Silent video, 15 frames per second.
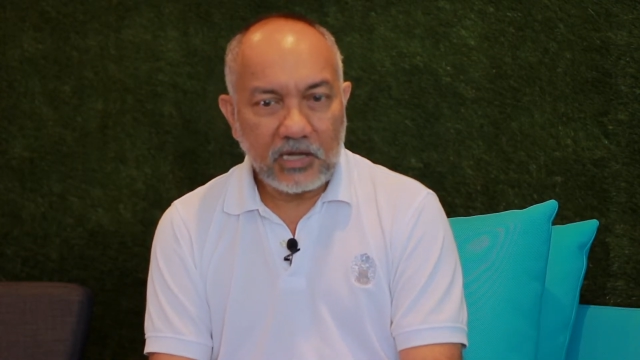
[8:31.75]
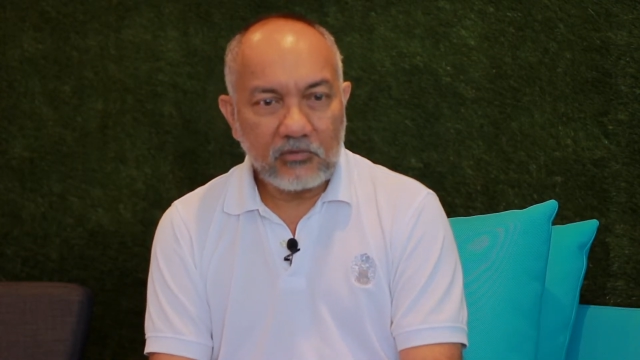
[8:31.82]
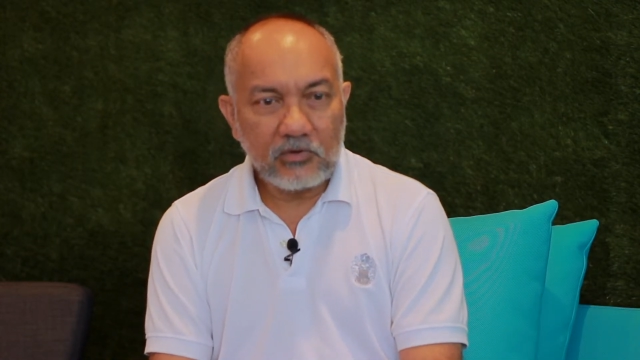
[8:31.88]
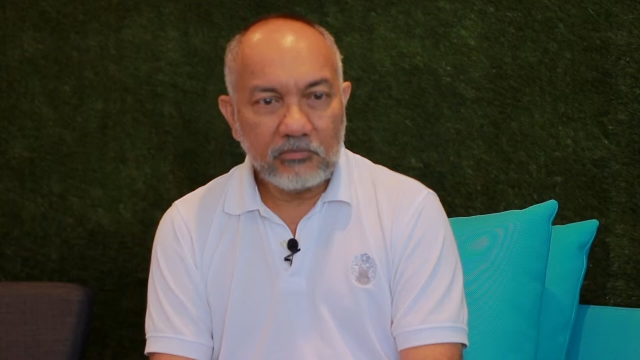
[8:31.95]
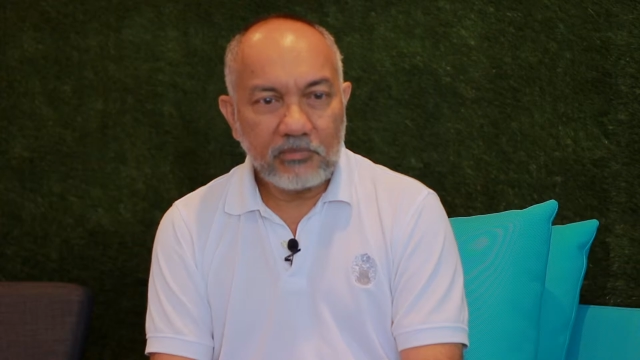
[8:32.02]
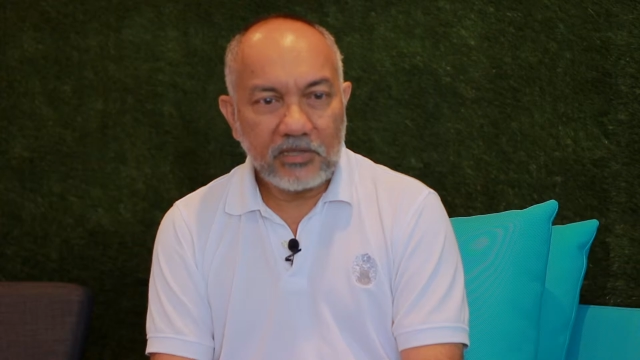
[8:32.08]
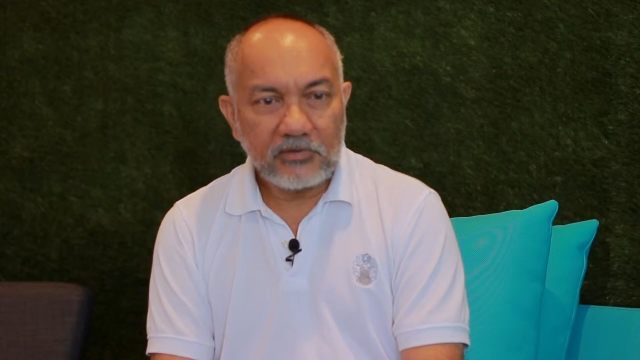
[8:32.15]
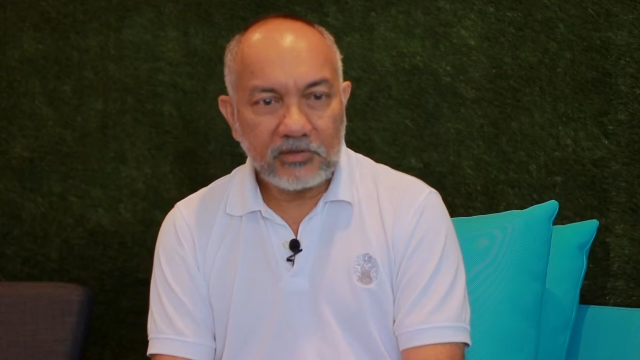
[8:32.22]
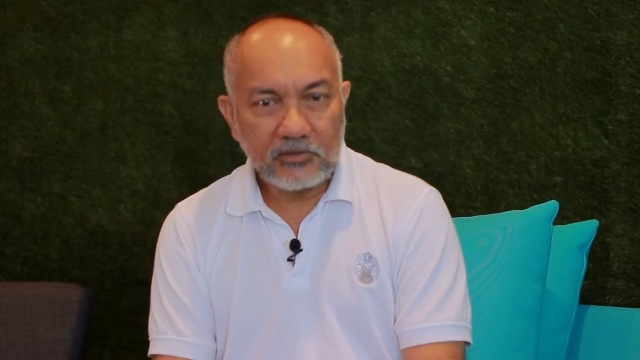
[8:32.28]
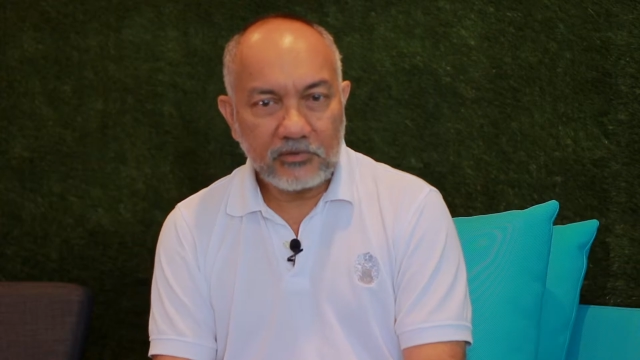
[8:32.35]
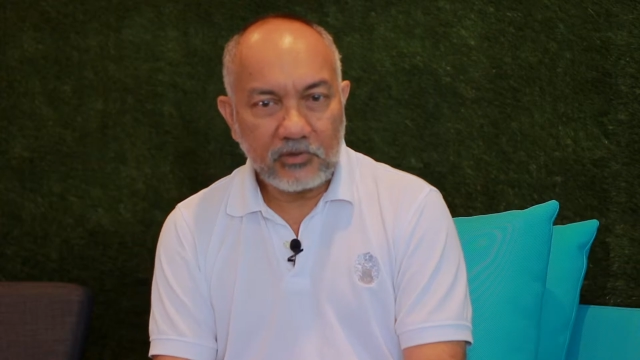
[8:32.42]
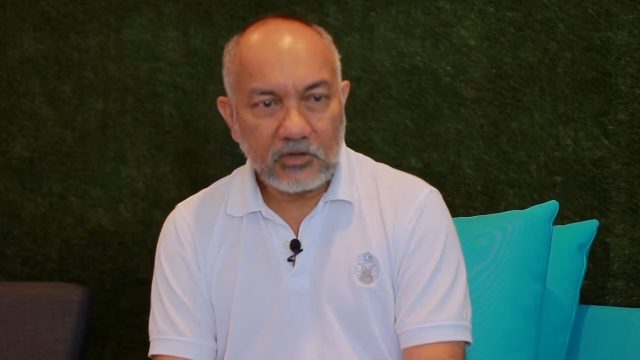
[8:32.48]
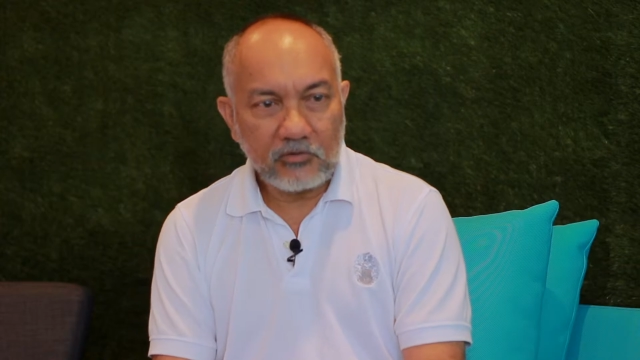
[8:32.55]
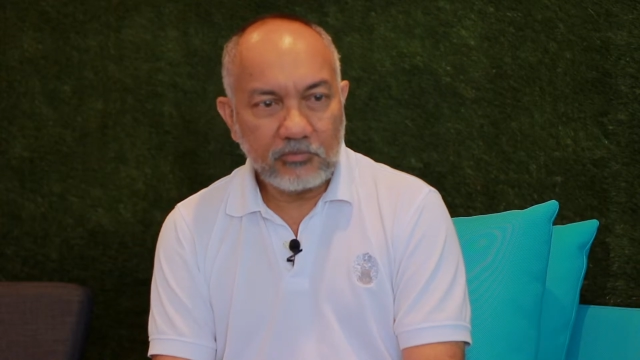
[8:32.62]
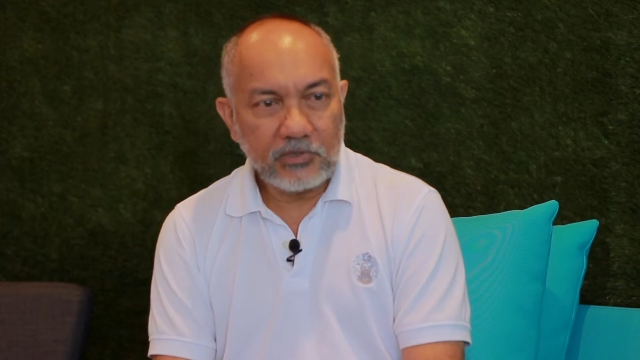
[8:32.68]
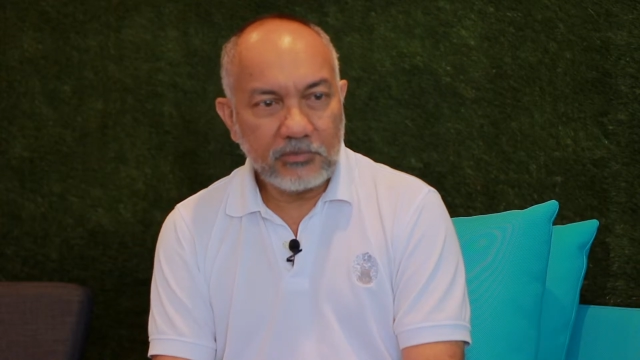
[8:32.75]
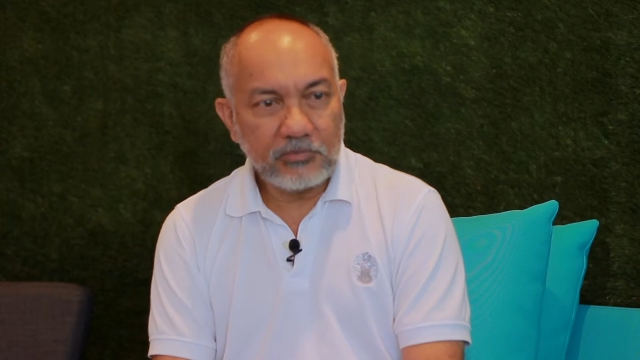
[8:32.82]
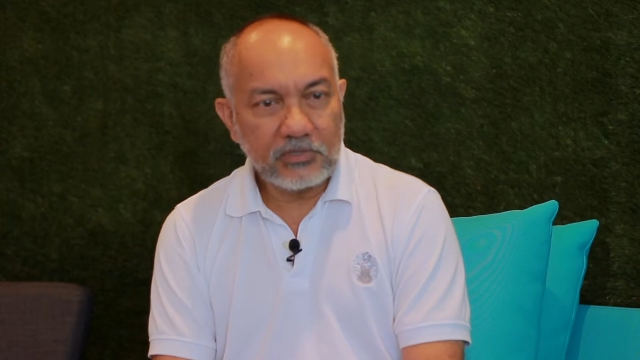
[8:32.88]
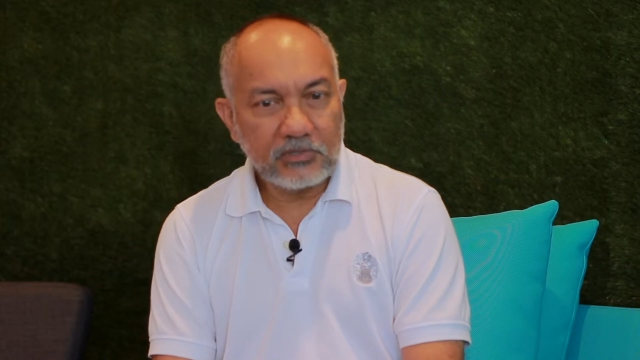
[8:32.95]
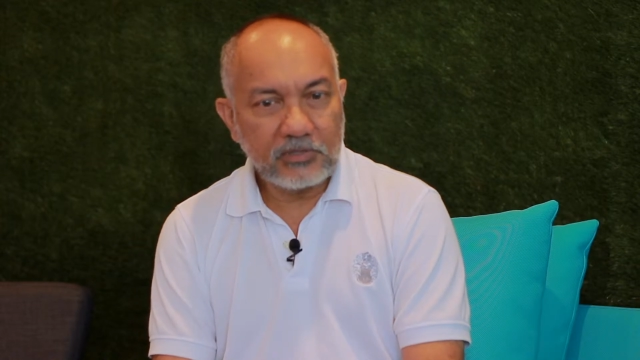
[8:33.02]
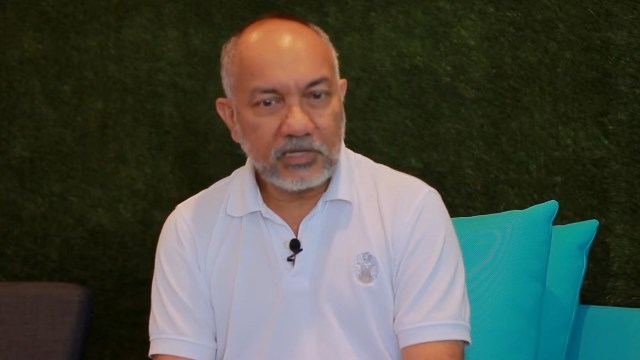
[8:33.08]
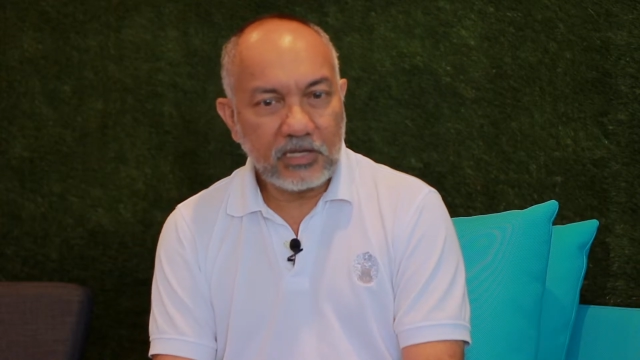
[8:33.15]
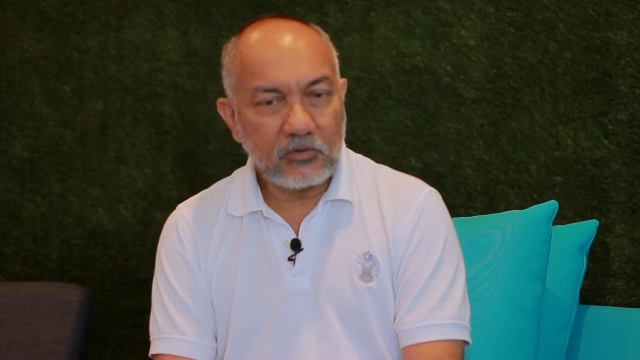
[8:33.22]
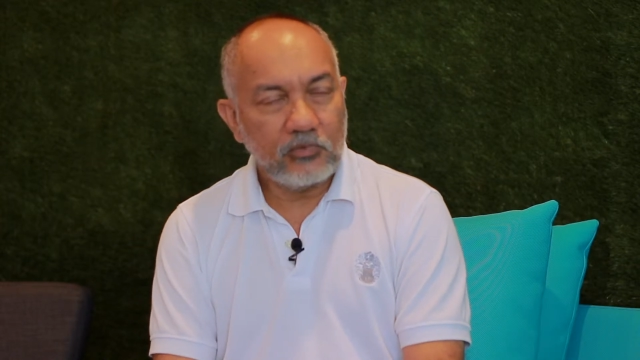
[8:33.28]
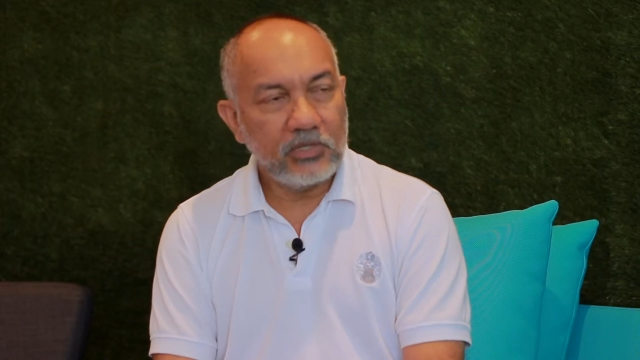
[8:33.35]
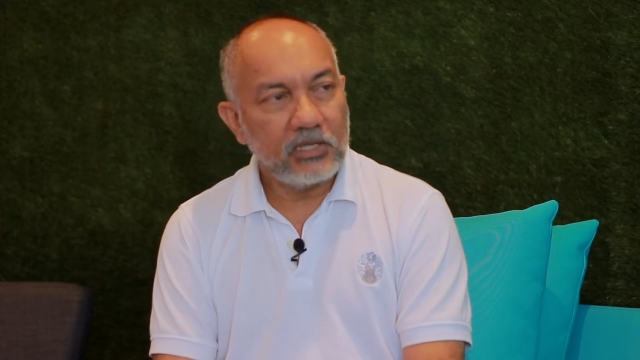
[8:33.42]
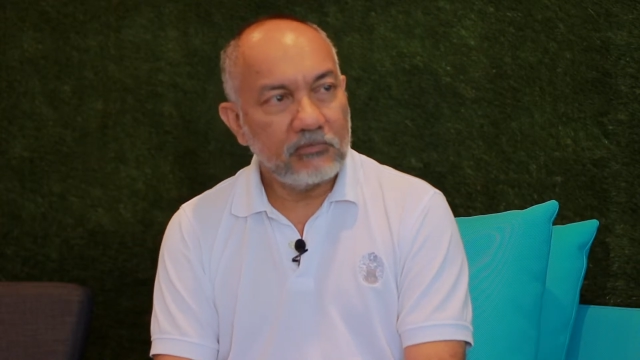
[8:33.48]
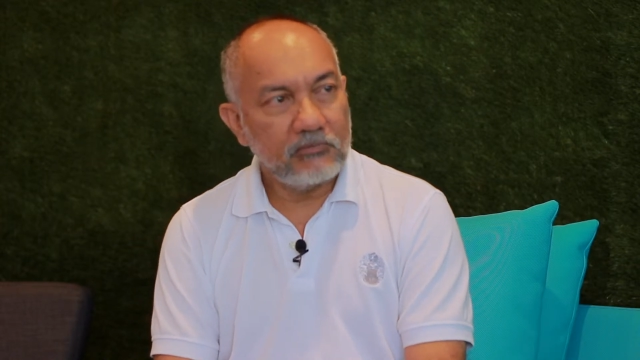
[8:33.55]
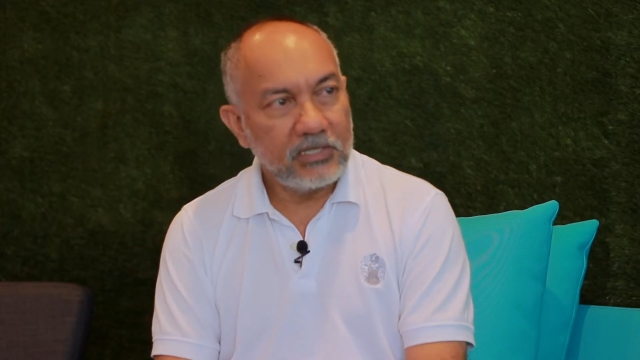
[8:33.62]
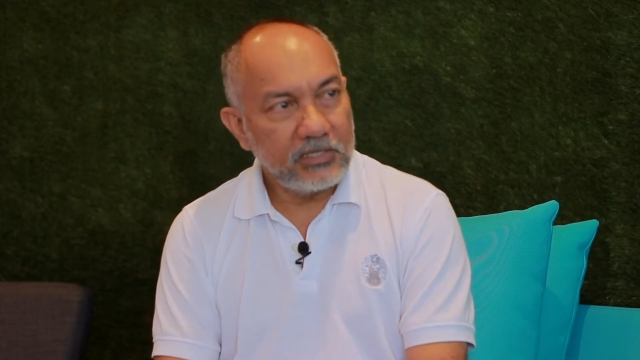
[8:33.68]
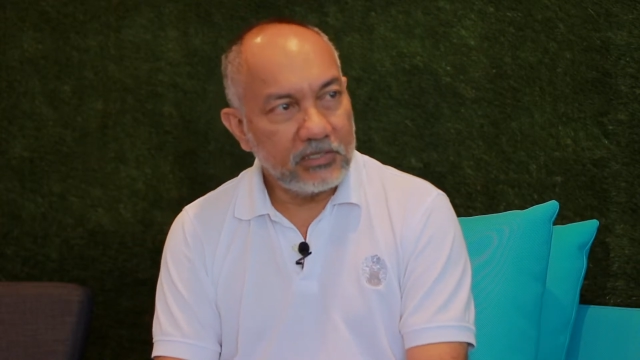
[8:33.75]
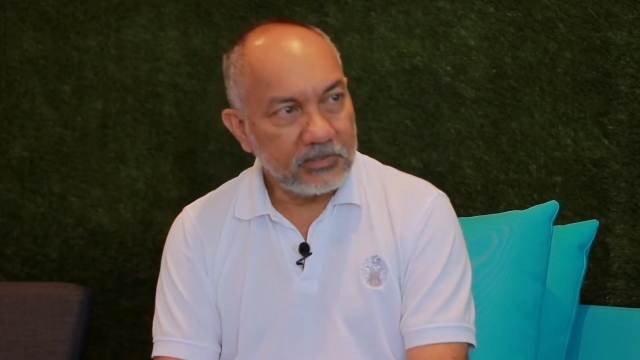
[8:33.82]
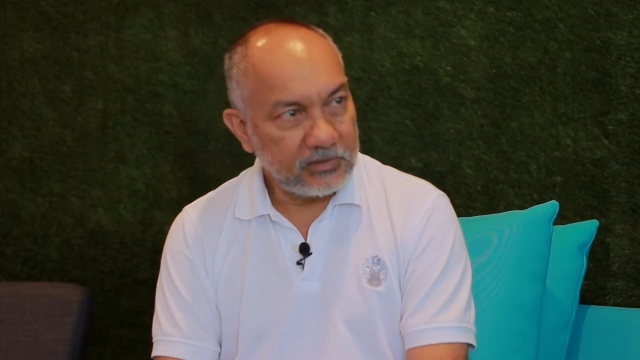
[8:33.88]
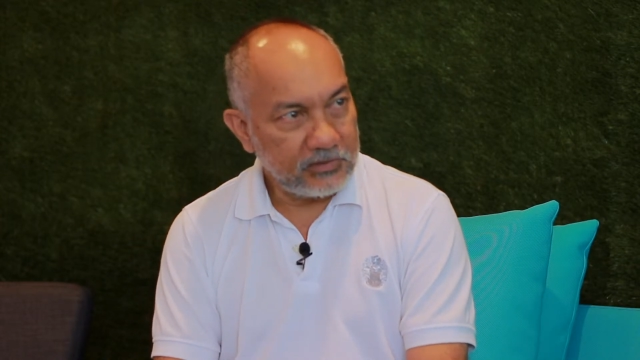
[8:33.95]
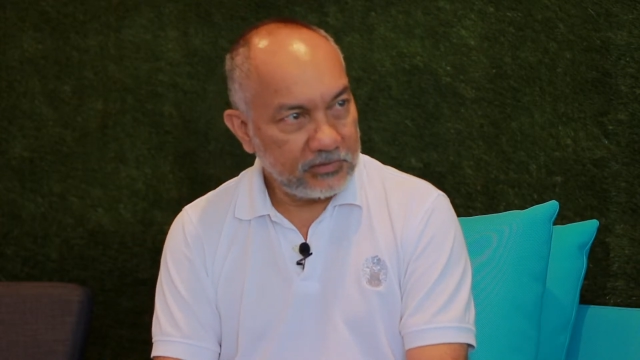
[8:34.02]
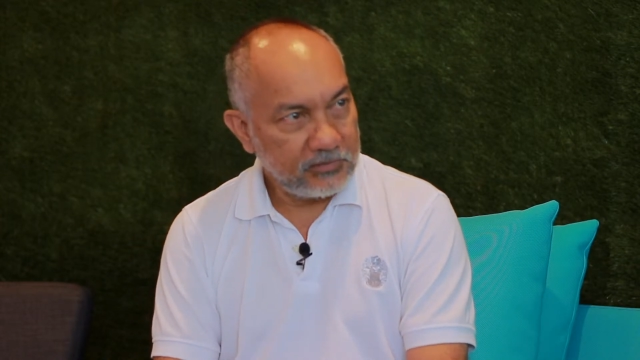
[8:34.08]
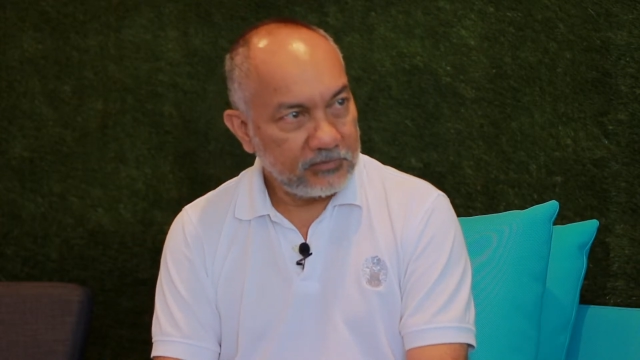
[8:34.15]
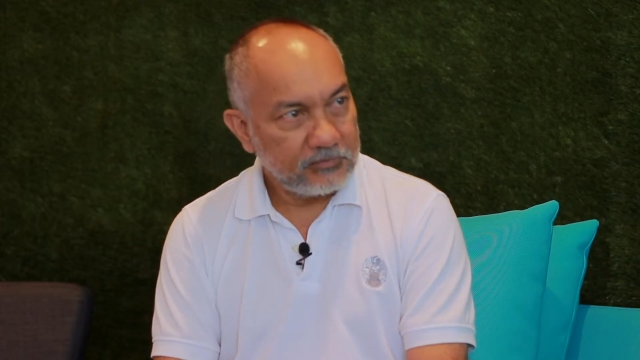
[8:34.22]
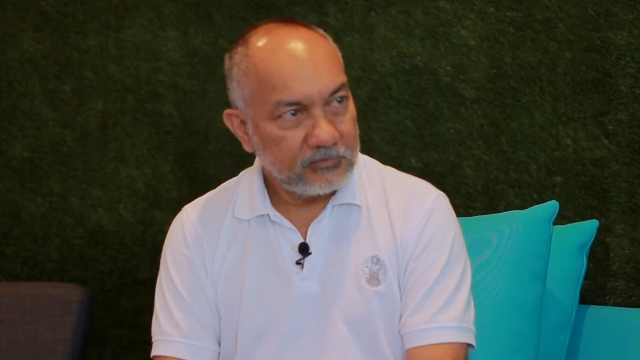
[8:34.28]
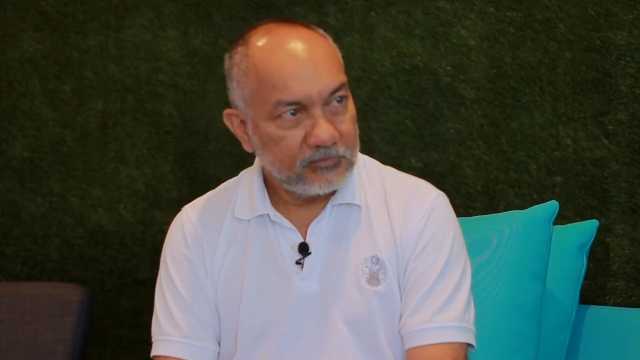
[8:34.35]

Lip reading: our message to our people is that we have leaders,